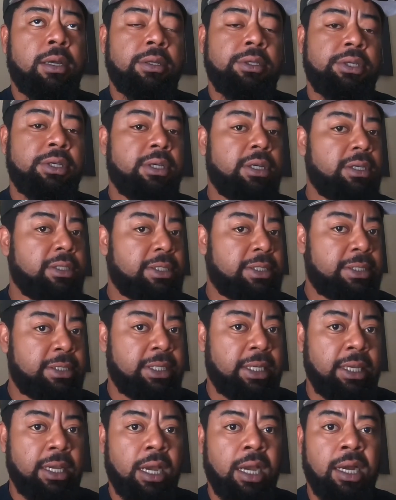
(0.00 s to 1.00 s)
gonna see
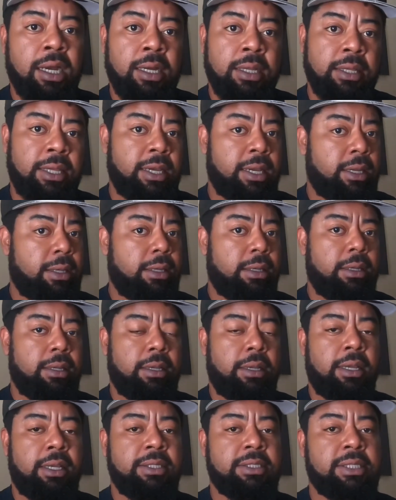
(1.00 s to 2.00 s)
all that.
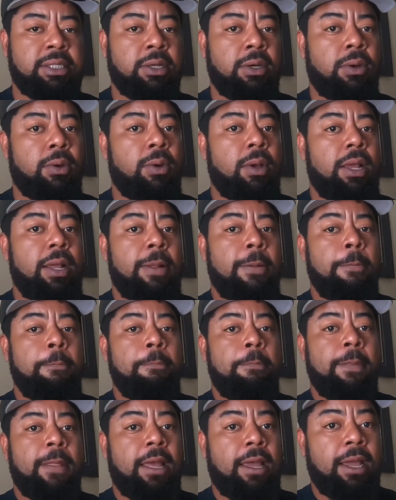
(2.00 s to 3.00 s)
And so
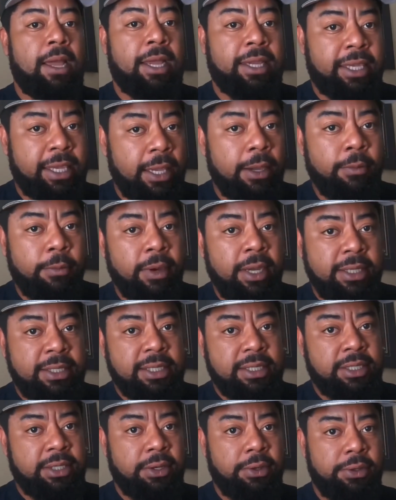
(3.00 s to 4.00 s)
I can't wait to
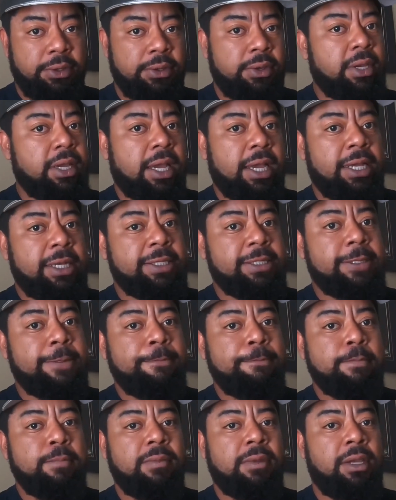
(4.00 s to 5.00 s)
show you guys.
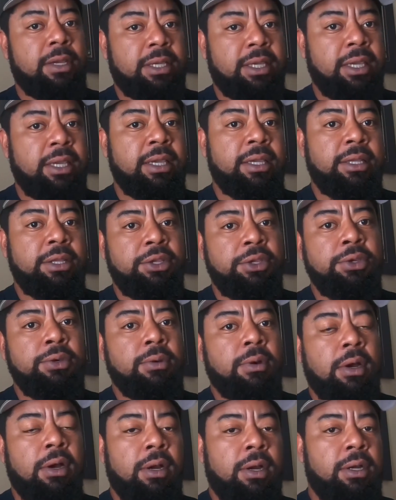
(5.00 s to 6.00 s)
Again, you
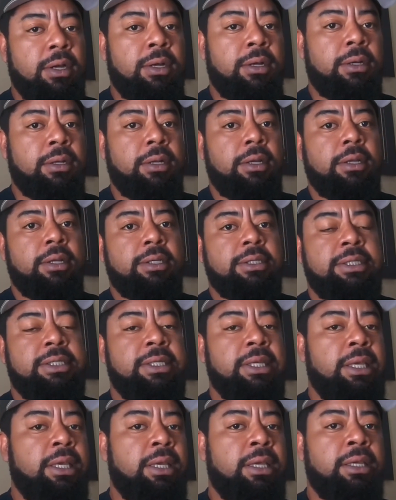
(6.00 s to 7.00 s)
are
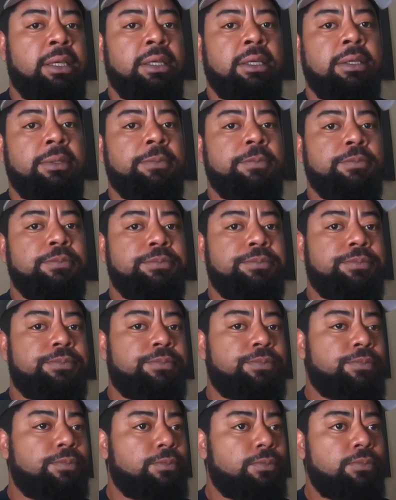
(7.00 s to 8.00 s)
seeing,
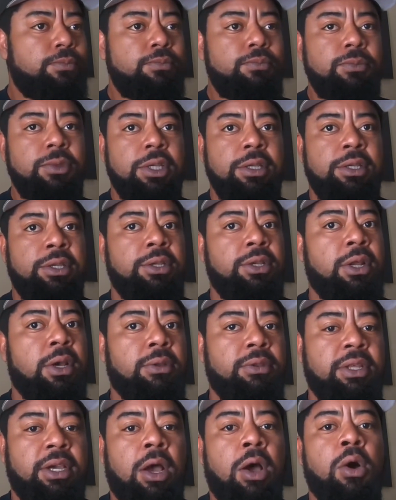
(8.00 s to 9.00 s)
you know, the
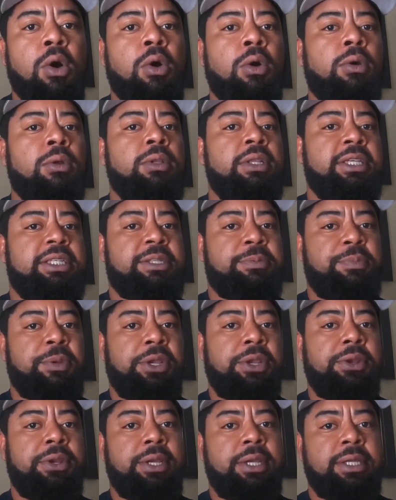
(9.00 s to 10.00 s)
whole
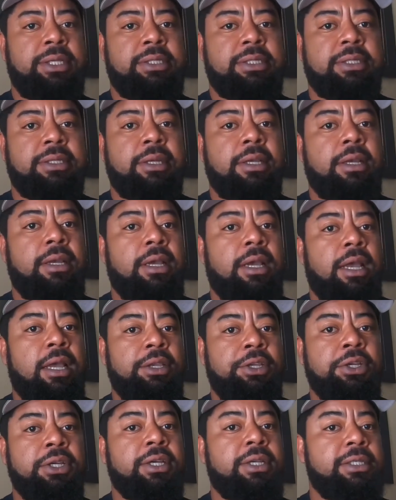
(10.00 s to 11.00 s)
experience. You're
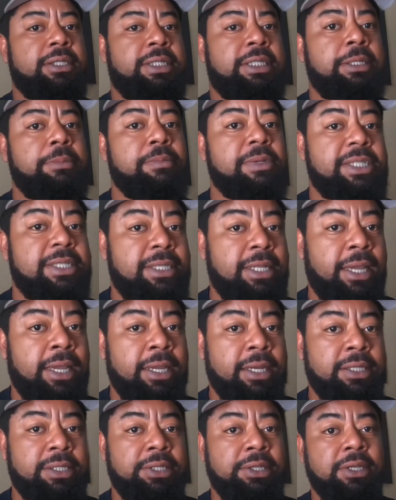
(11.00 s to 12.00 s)
gonna see mistakes.
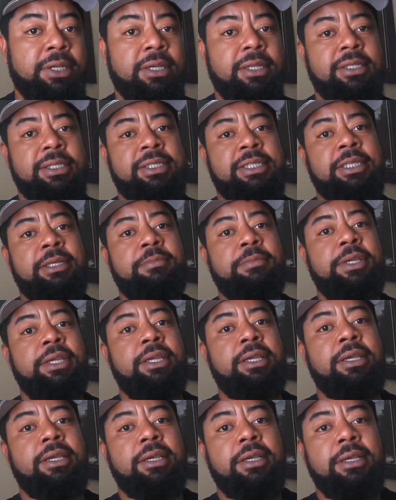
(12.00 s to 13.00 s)
You're gonna see me,
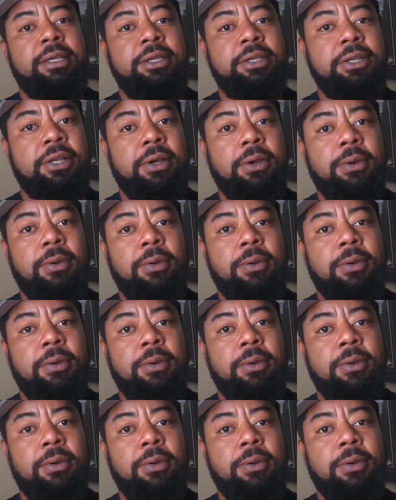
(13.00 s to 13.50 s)
you know,